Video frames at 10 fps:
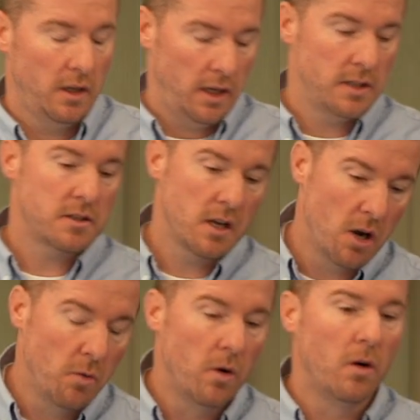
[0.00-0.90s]

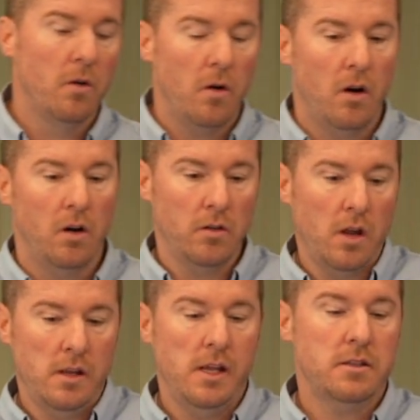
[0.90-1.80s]
Insaco
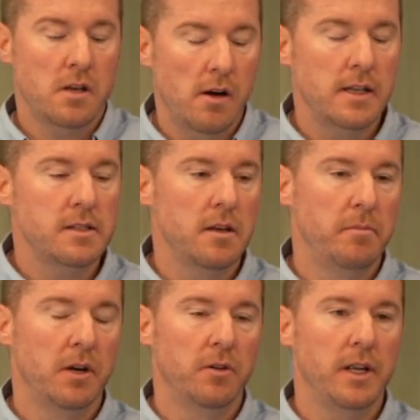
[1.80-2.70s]
has the
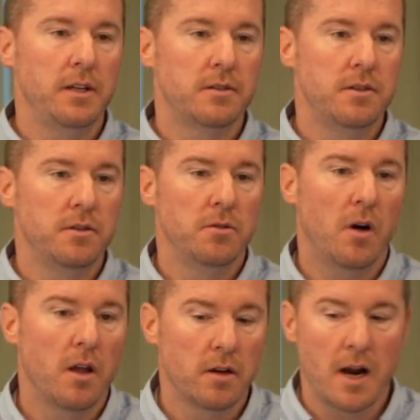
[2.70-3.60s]
ability to do
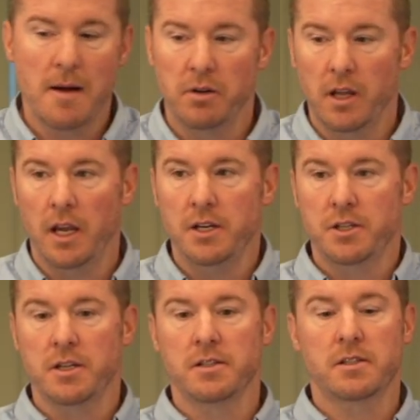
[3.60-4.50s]
other
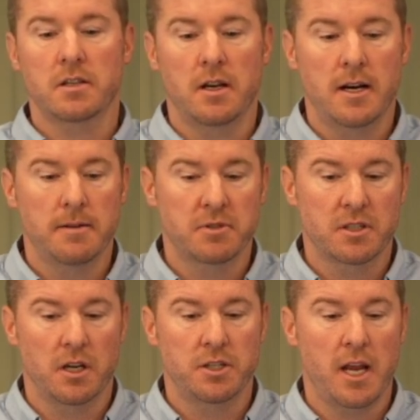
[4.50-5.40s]
applications
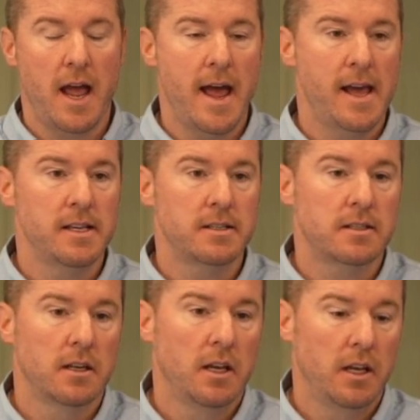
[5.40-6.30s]
such
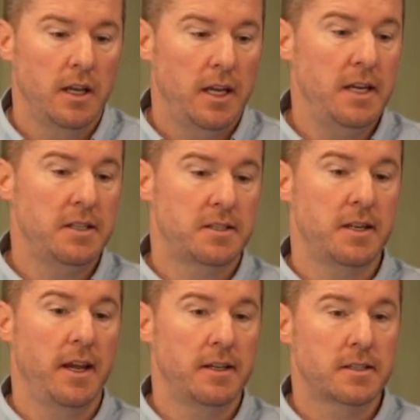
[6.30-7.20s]
as heat
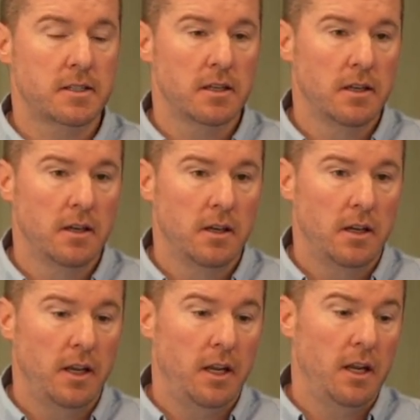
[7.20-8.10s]
sinks
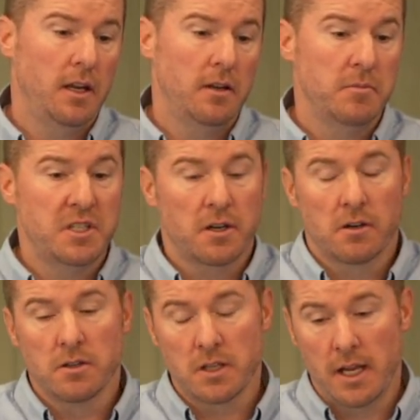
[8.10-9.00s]
in
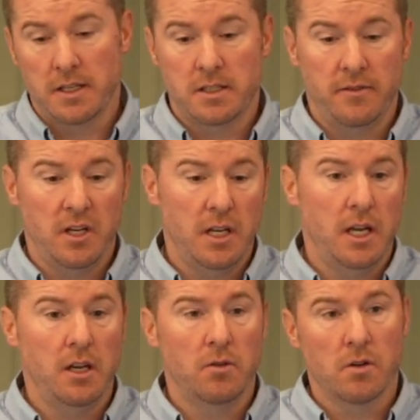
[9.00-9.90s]
materials like
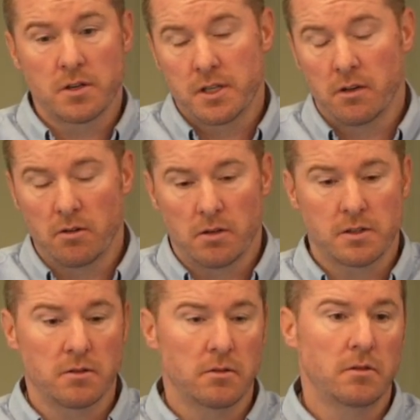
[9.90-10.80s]
CVD or single
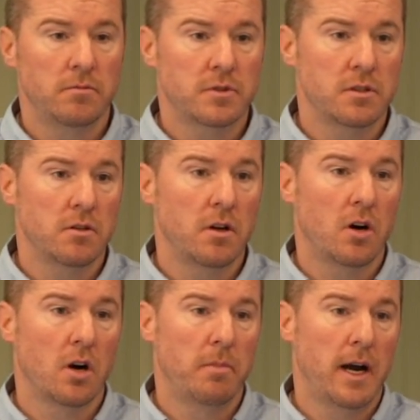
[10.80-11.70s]
crystal silicon
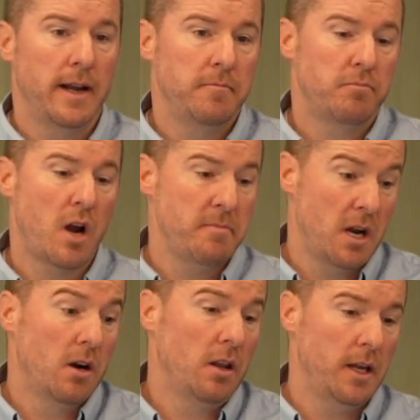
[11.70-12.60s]
carbide,
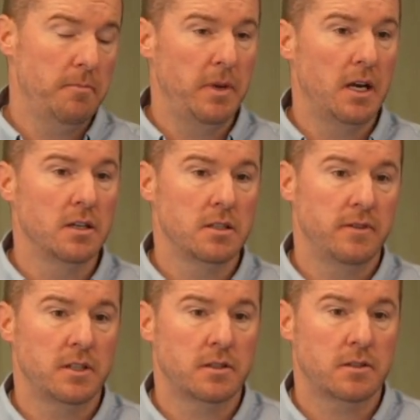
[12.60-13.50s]
primarily because of
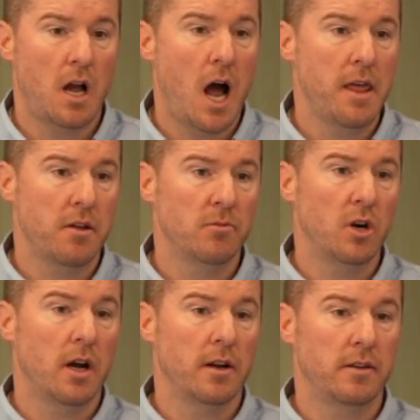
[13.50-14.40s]
its high thermal
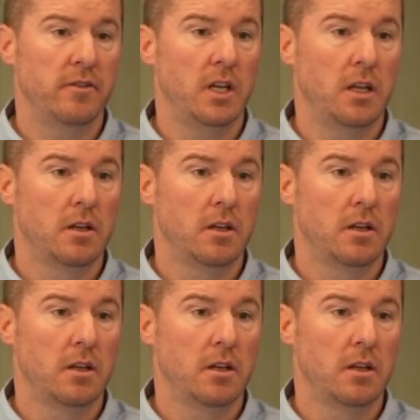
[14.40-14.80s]
conductivity.